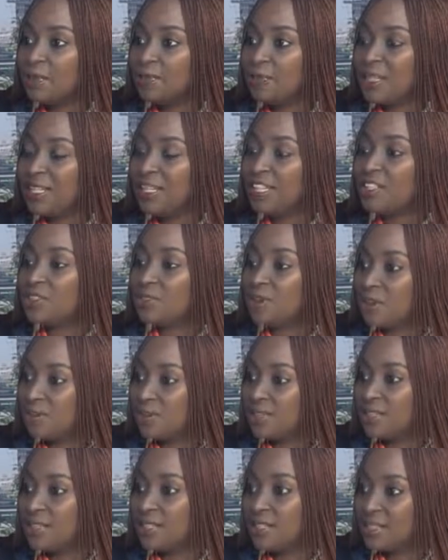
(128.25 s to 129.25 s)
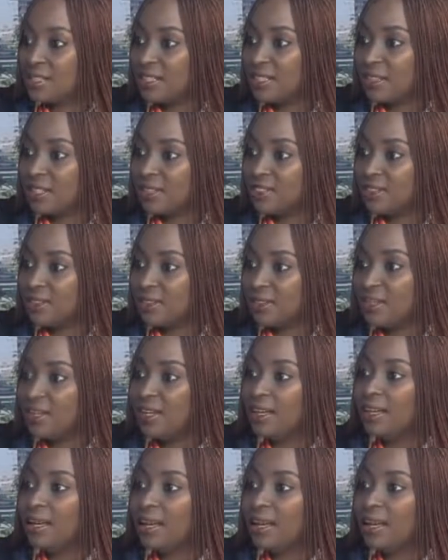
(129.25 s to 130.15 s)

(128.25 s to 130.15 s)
of being a tourist destination.